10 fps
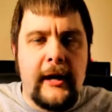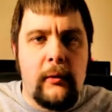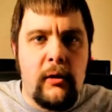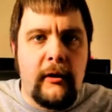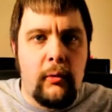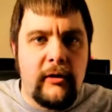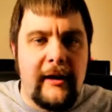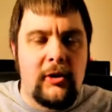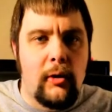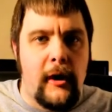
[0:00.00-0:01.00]
can really
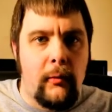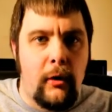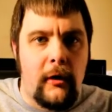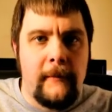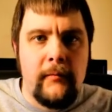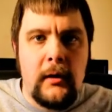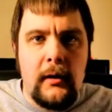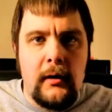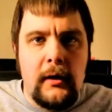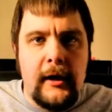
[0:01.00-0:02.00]
relate to Onward.
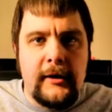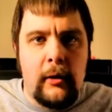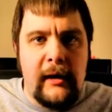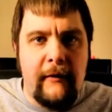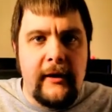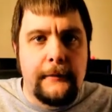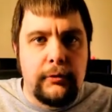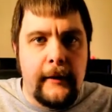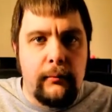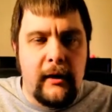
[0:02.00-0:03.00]
I don't have any
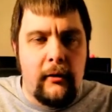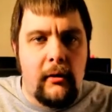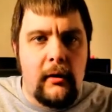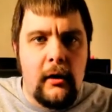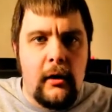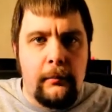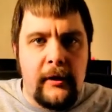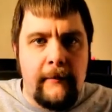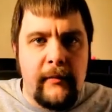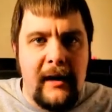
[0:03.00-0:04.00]
blood brothers,
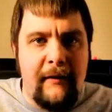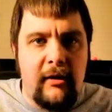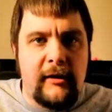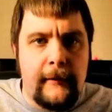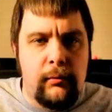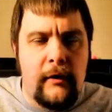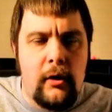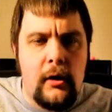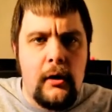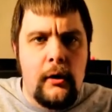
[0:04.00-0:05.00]
but I have a
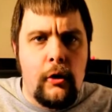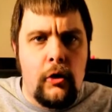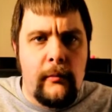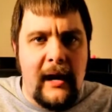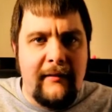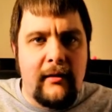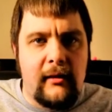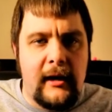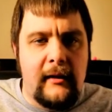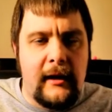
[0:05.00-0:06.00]
stepbrother whom I haven't
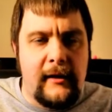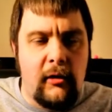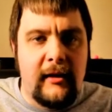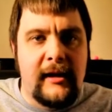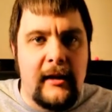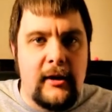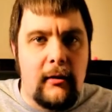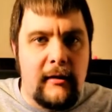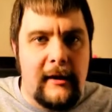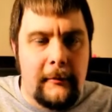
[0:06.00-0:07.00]
seen in nearly 10
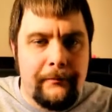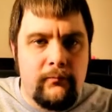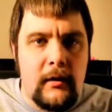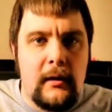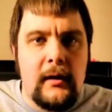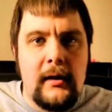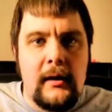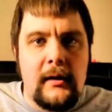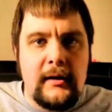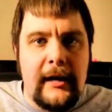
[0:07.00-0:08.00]
years now.
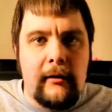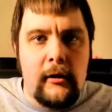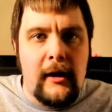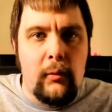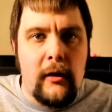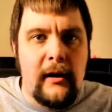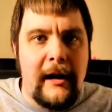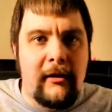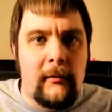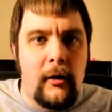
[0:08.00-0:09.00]
Yes, Onward
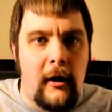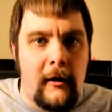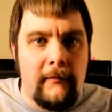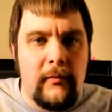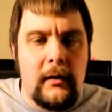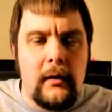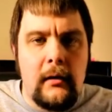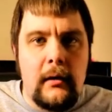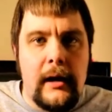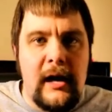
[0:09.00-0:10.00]
has some heart.
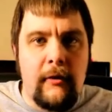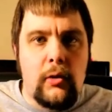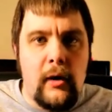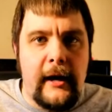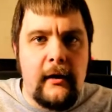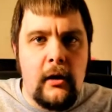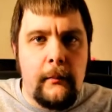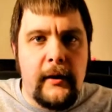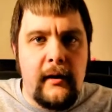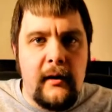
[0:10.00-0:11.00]
I never cried,
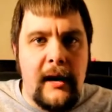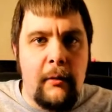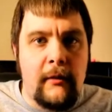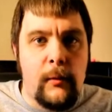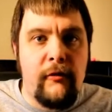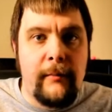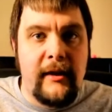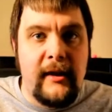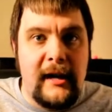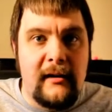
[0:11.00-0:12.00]
but I was moved
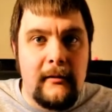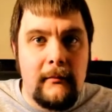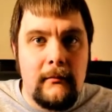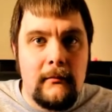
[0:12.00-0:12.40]
by the end.